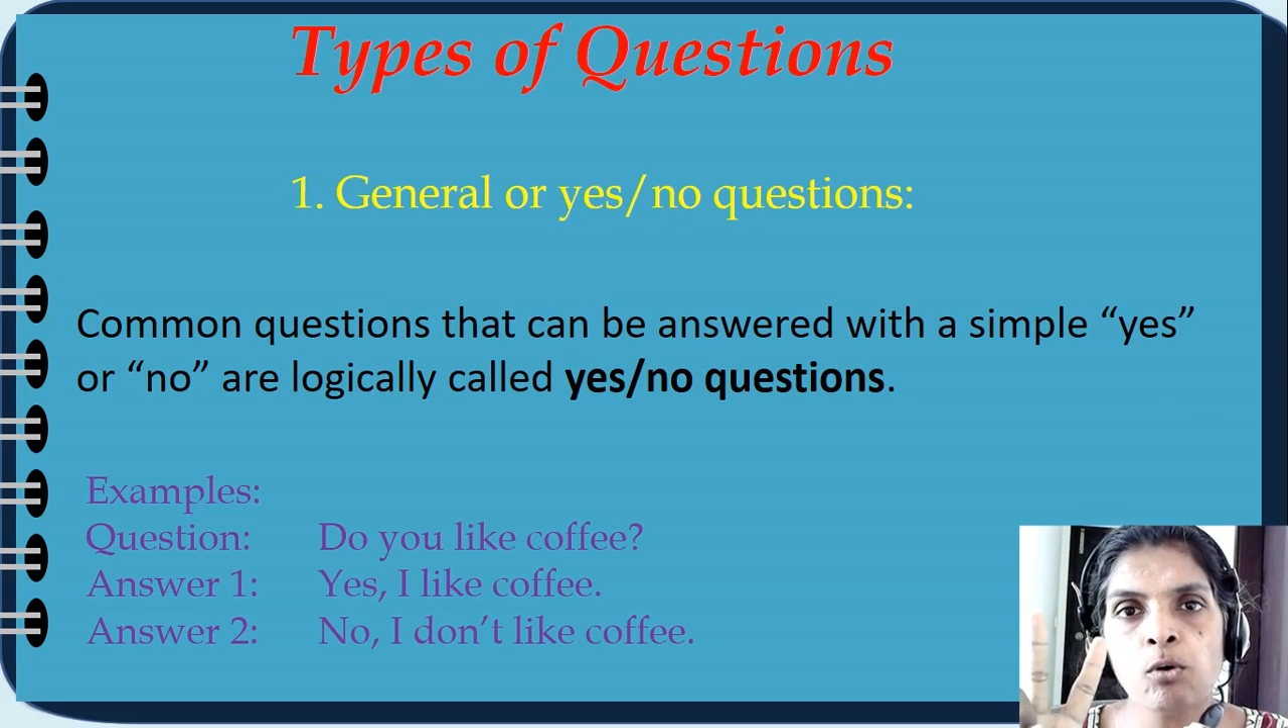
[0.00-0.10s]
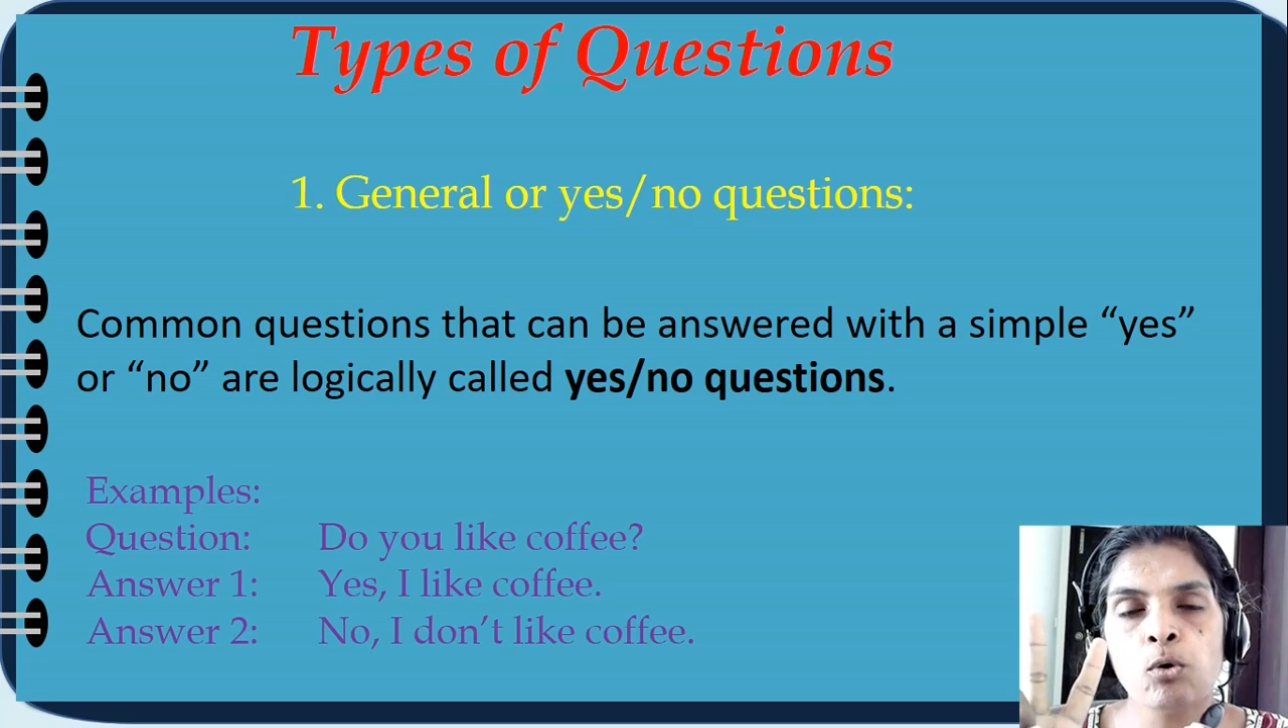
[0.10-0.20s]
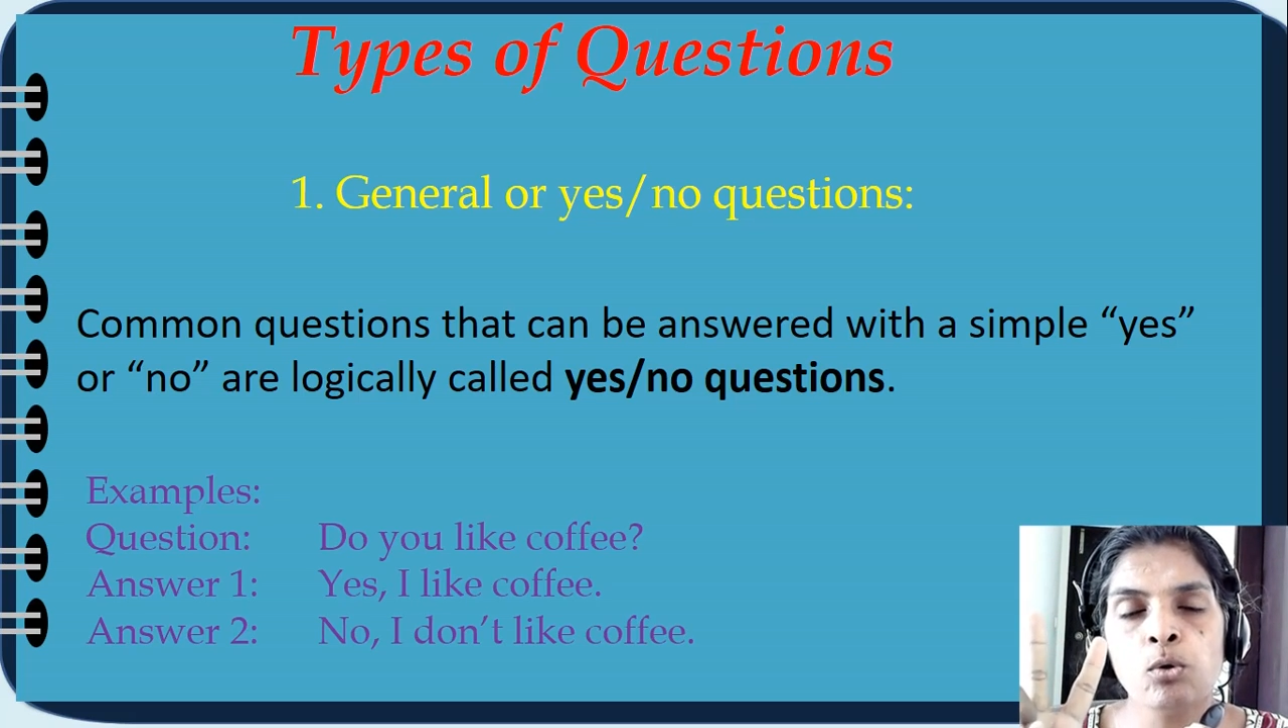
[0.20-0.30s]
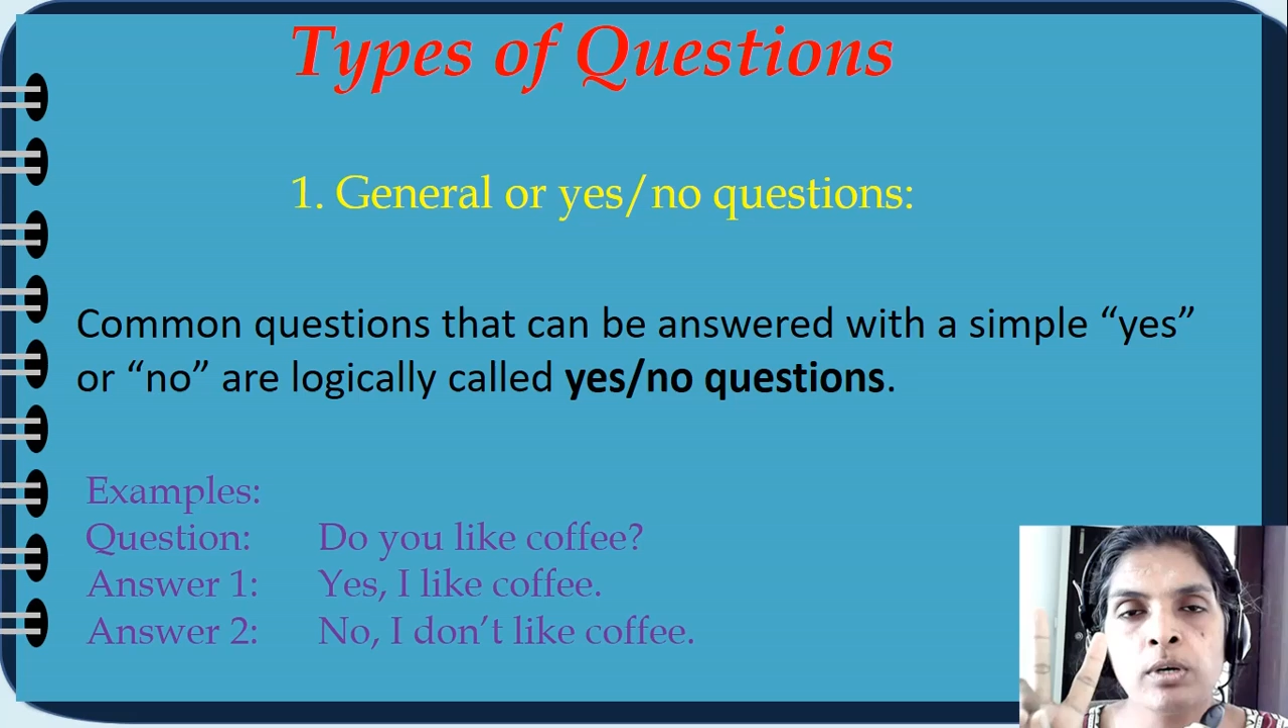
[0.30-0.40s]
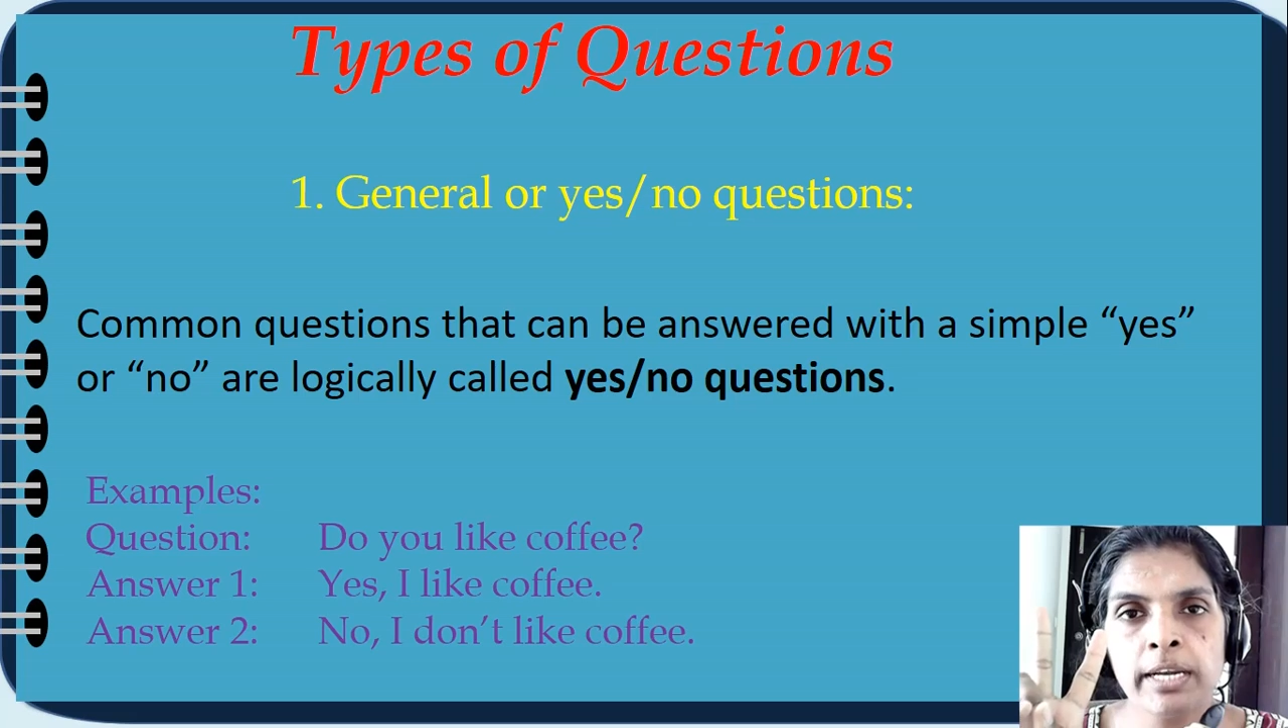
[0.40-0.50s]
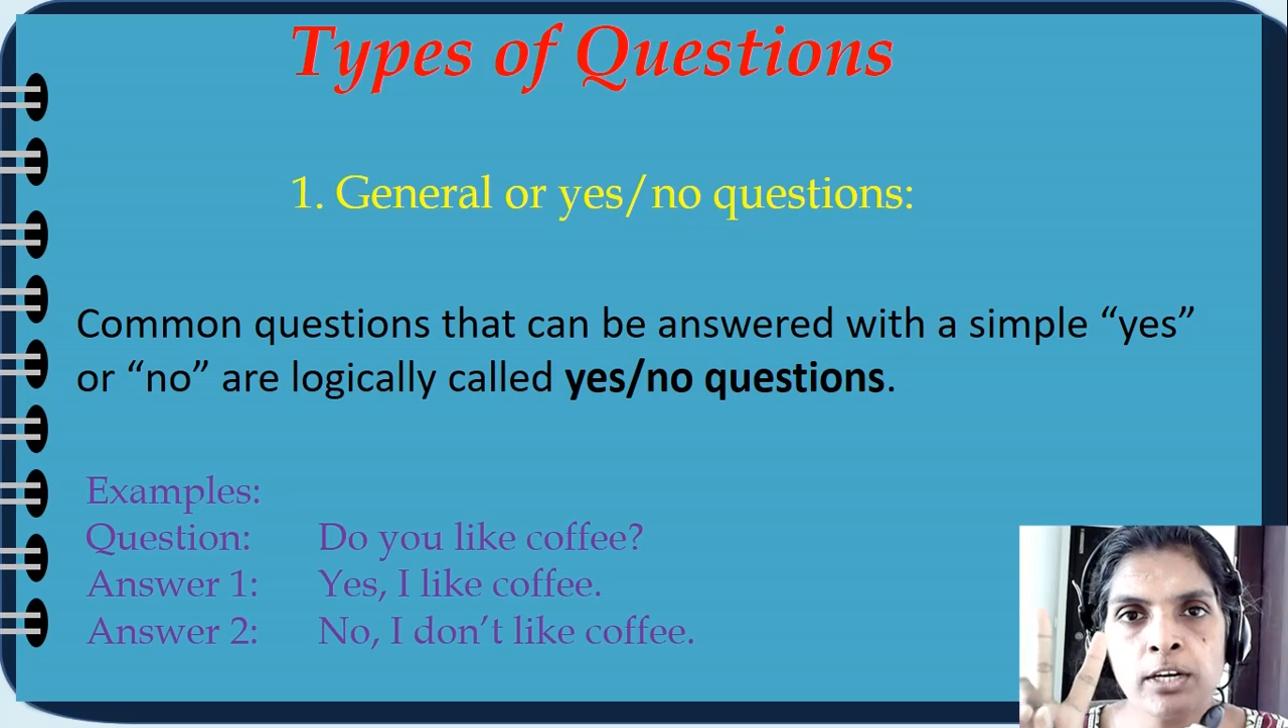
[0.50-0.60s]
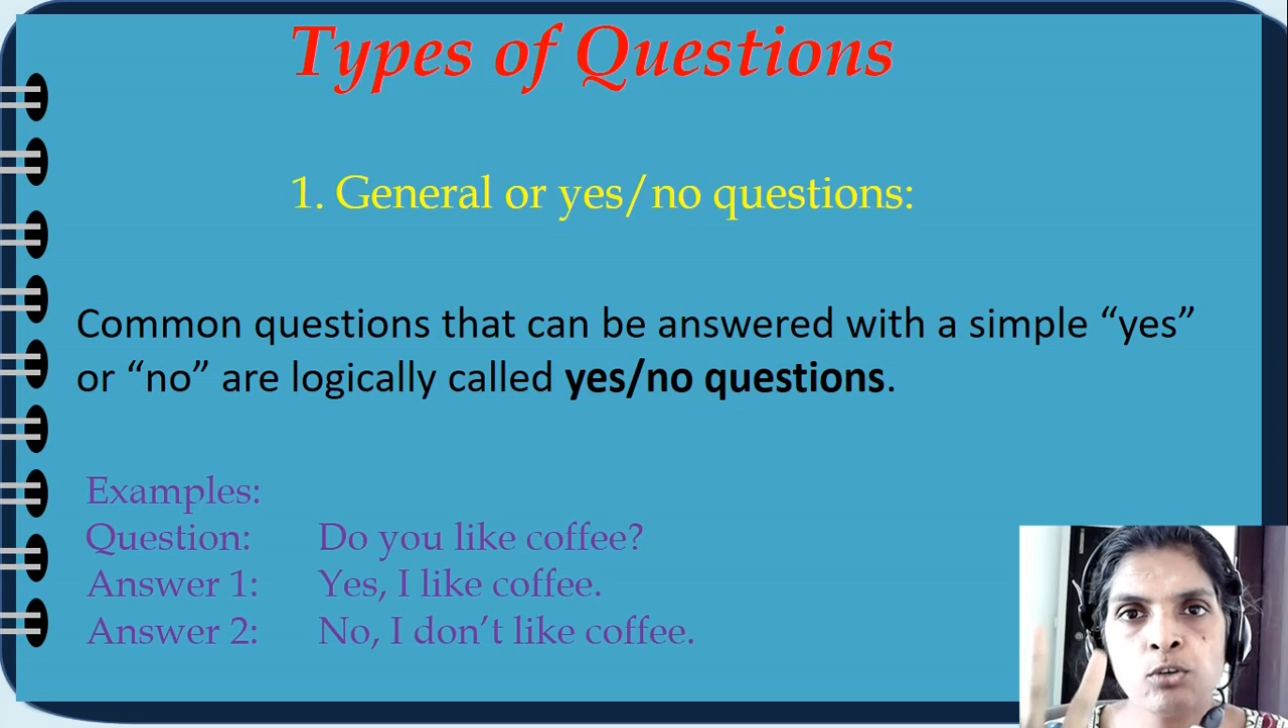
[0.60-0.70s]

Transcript: only